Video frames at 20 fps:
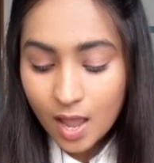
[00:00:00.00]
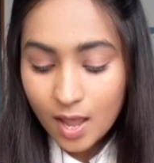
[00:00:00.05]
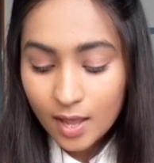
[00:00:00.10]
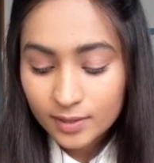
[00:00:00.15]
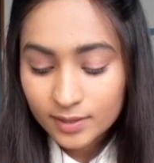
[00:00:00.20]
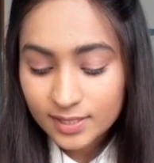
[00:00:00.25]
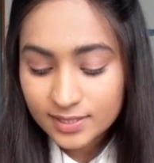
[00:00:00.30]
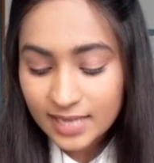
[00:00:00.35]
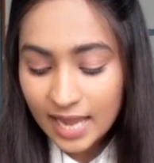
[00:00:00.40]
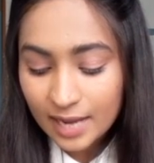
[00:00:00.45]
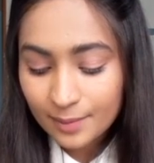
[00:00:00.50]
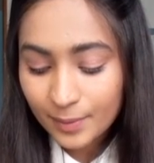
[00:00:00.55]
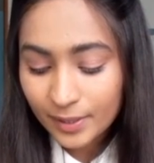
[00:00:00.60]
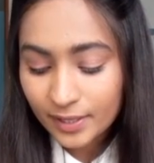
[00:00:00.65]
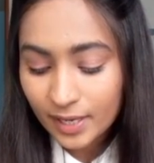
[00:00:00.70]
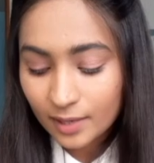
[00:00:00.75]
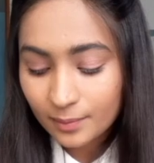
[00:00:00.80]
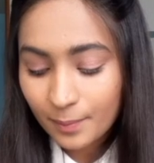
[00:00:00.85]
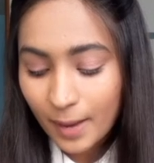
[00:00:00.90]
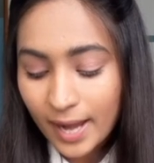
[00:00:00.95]
This can be
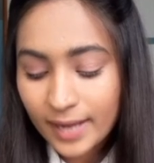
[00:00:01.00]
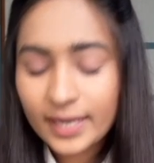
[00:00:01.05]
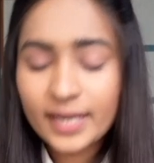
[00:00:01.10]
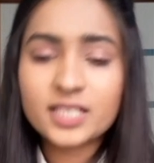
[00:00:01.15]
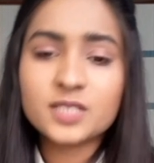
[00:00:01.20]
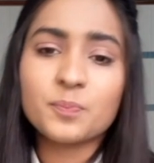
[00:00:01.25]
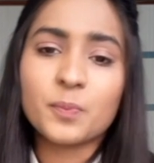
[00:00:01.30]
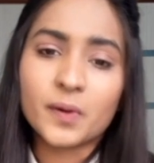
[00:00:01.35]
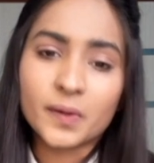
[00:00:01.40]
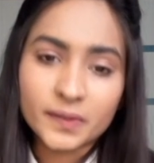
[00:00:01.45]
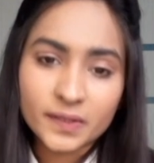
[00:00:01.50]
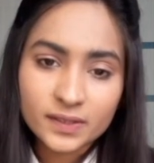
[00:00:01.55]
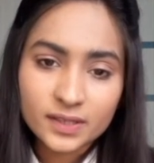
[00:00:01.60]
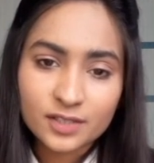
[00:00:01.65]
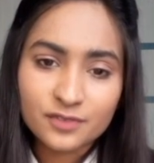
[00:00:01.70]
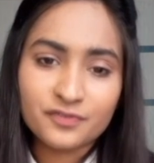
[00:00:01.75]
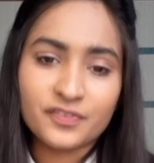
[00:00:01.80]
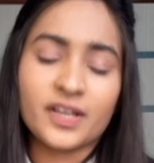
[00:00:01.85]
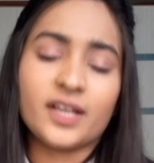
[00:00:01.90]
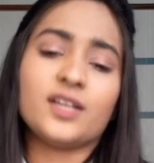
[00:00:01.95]
done by an expert in the
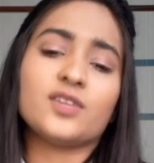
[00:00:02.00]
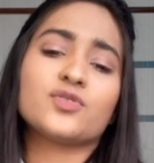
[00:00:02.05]
field.